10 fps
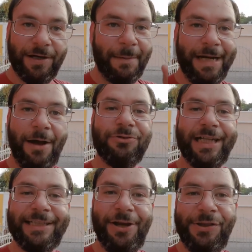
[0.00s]
I'm, i was
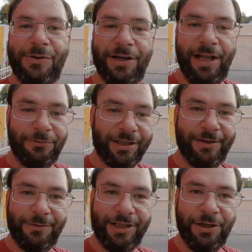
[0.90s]
gonna tell you. I was
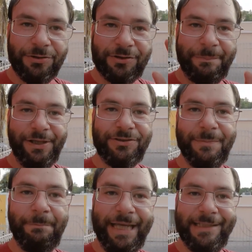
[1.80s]
gonna you know spill
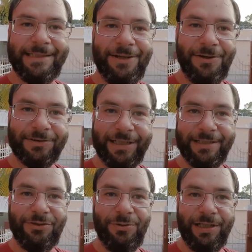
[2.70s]
some beans there. I was gonna
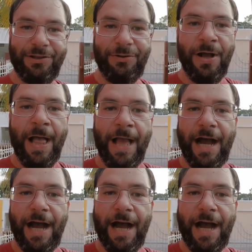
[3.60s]
do a little.